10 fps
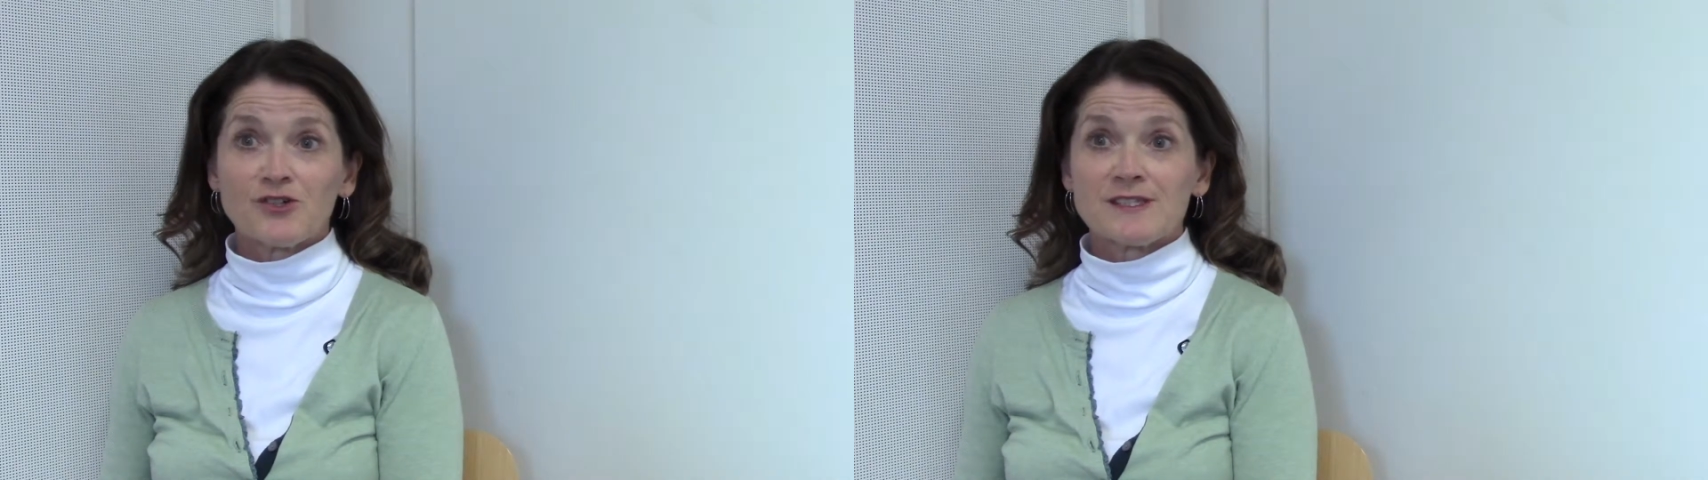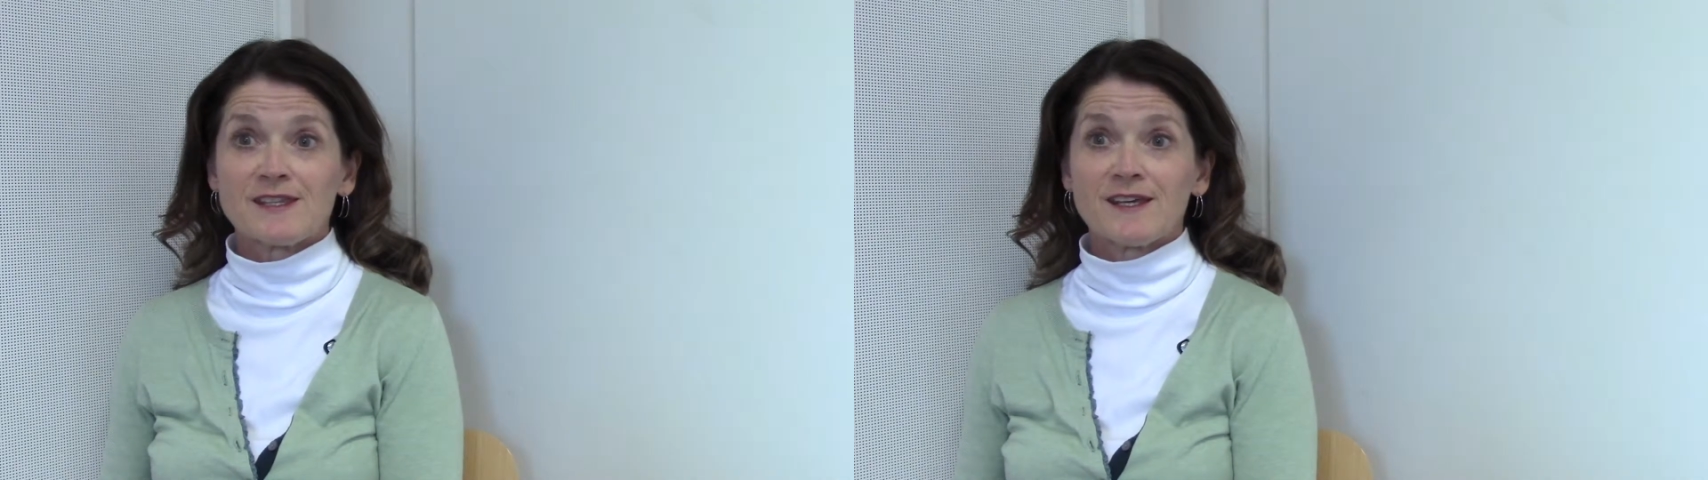
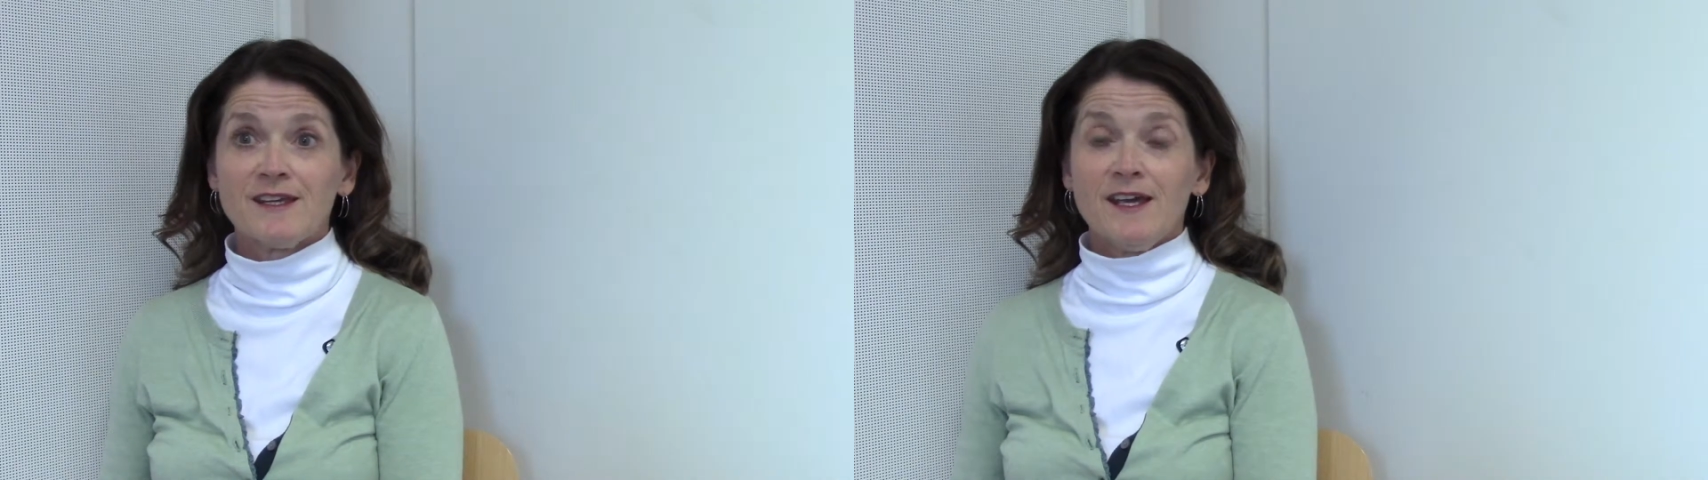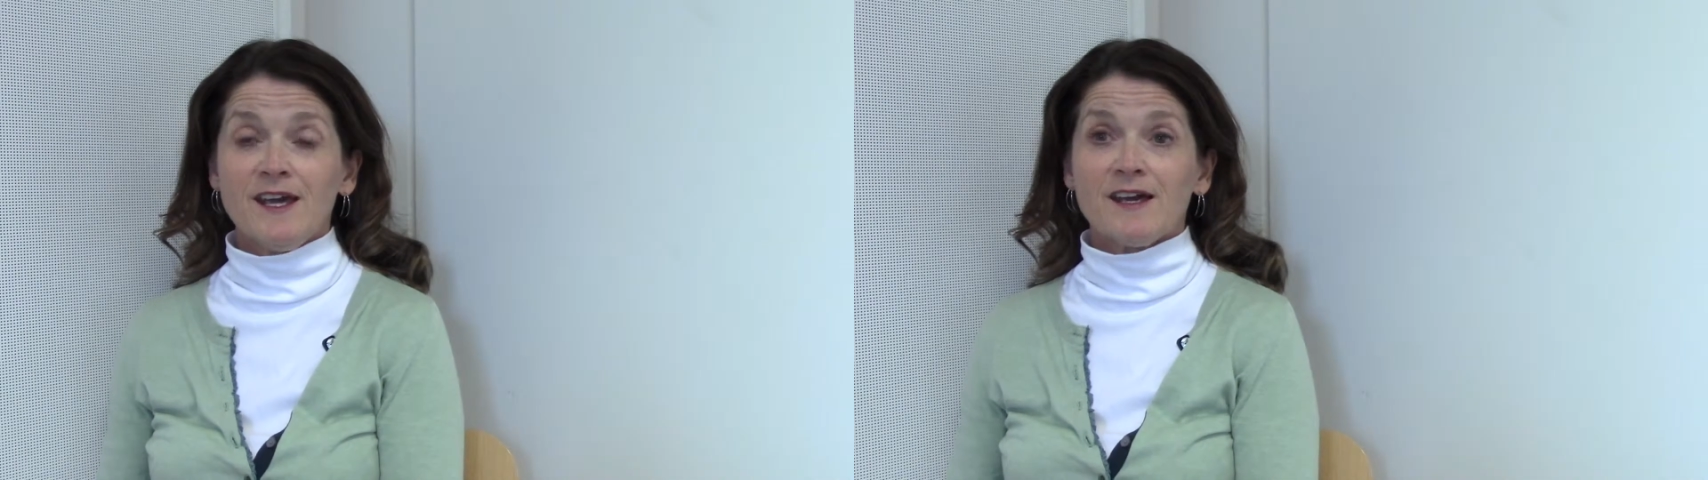is that
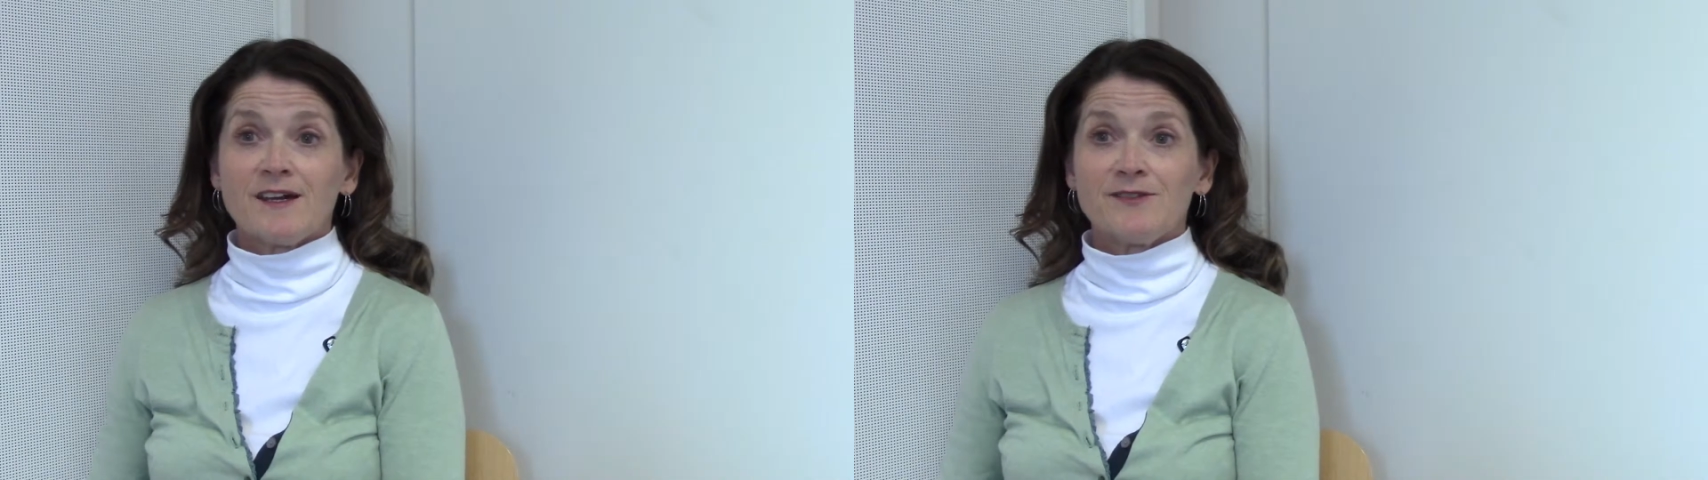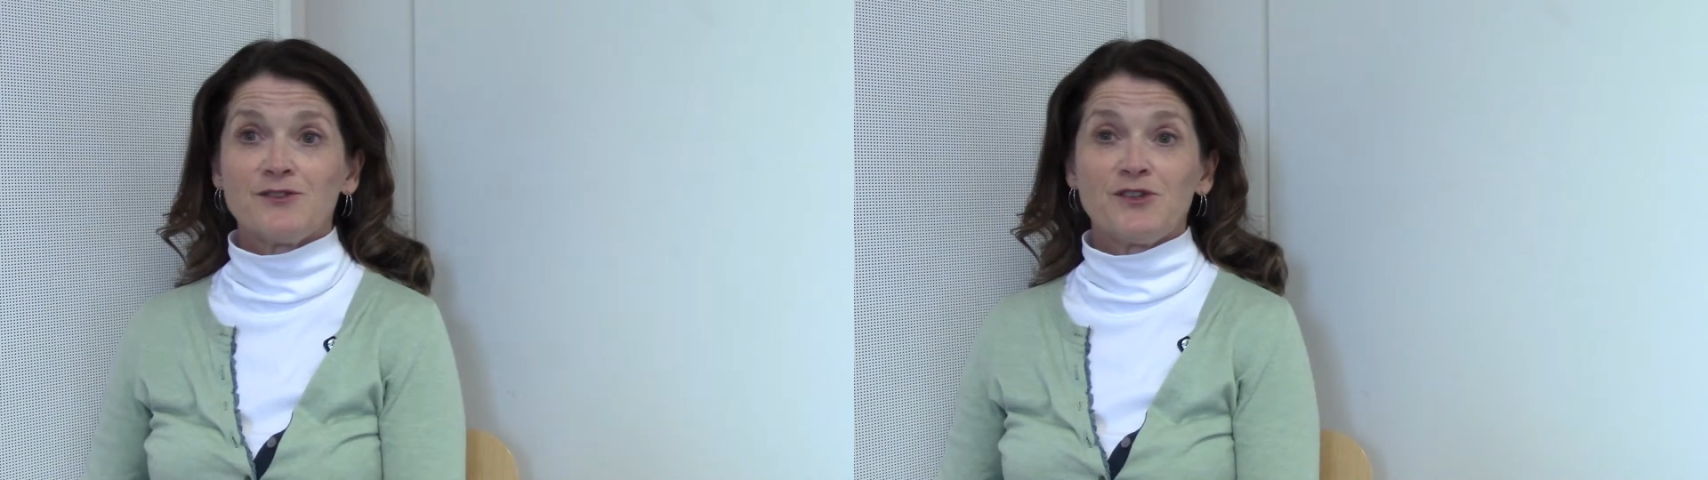
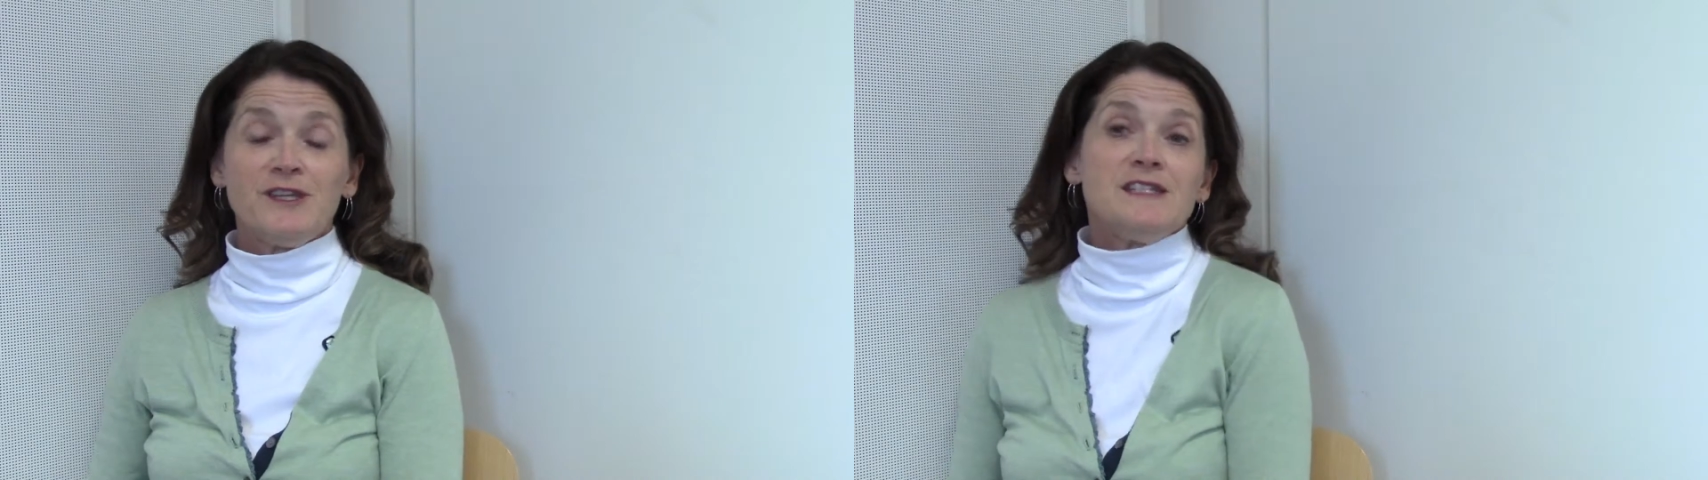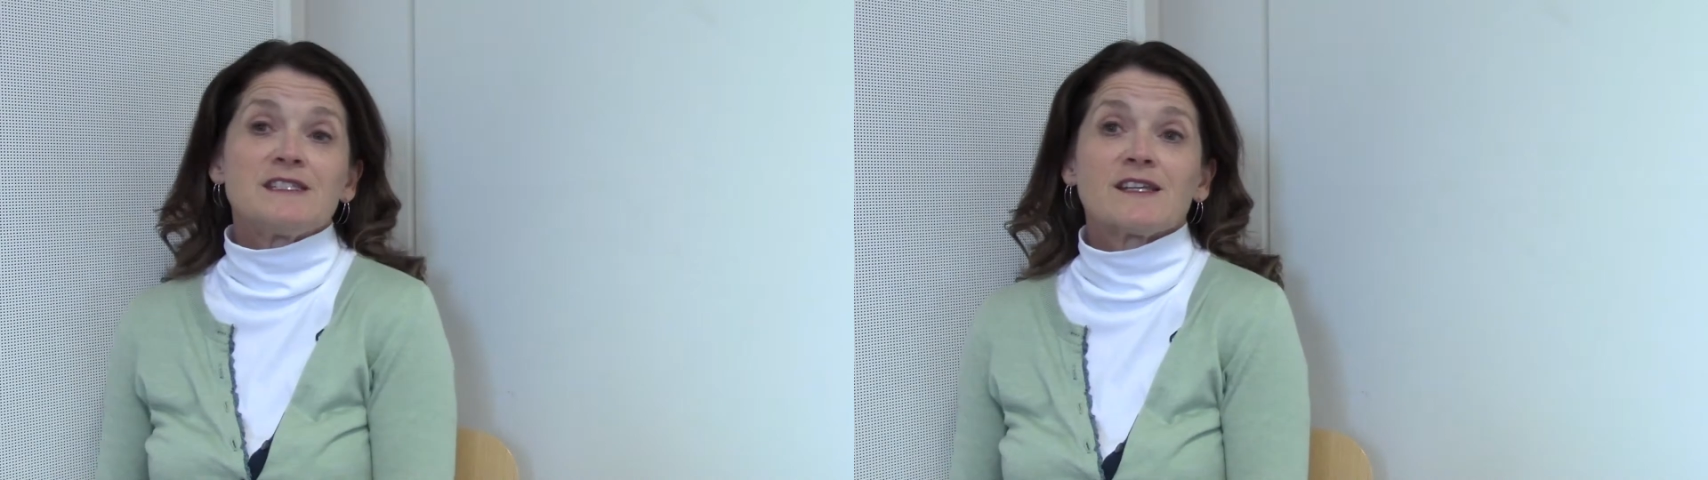
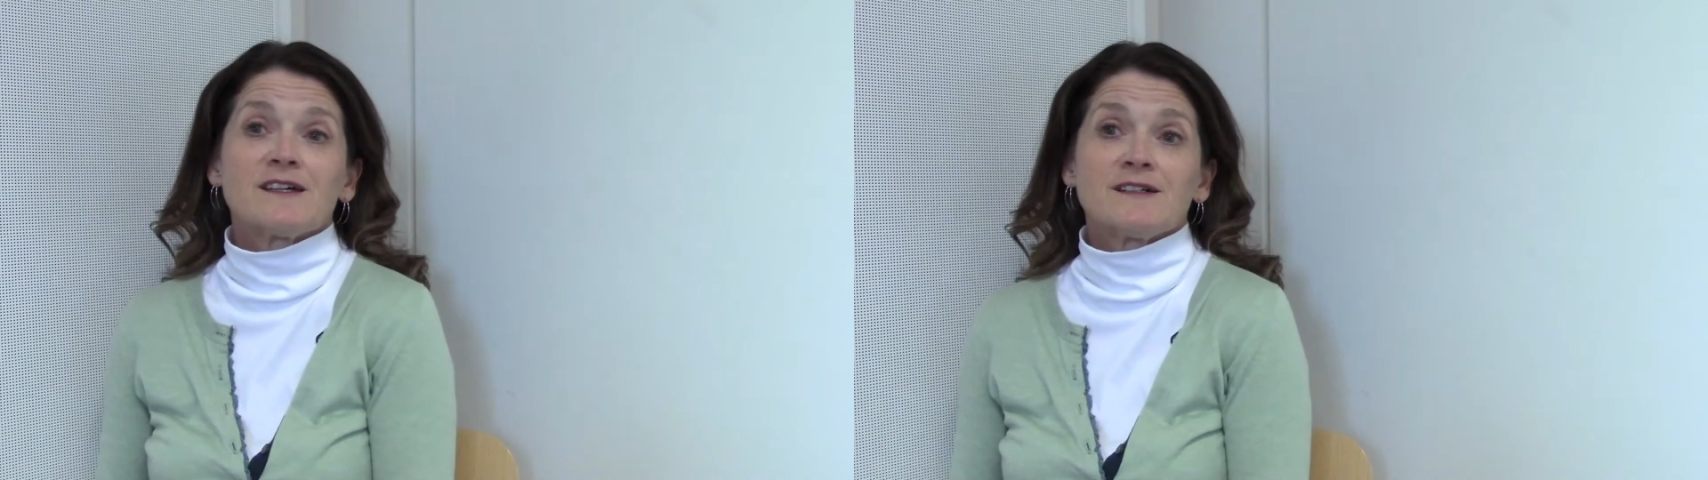these